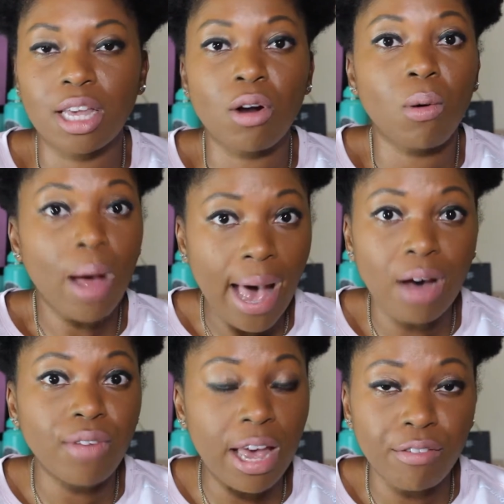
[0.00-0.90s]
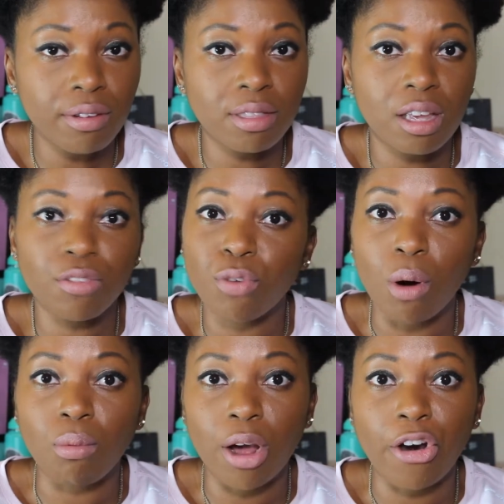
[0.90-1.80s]
They don't have everything for
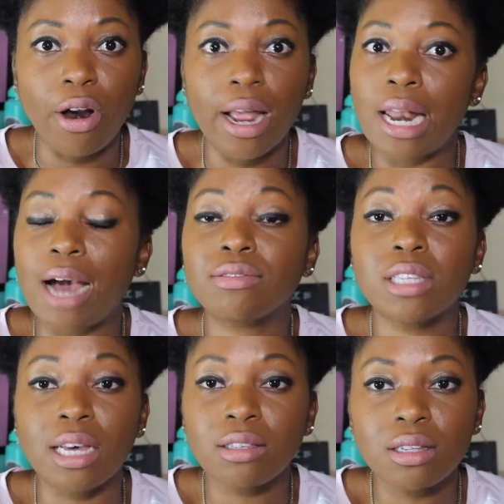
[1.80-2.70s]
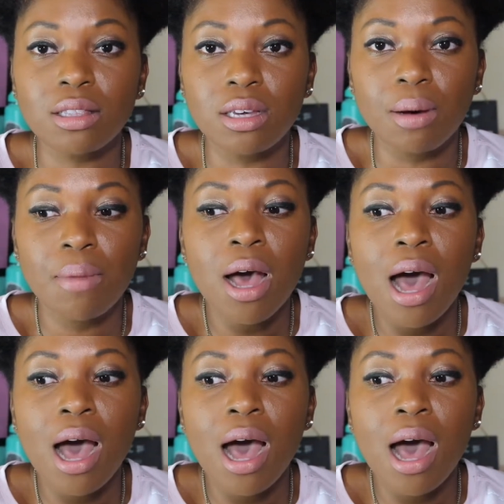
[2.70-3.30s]
a runner, and I've tested them.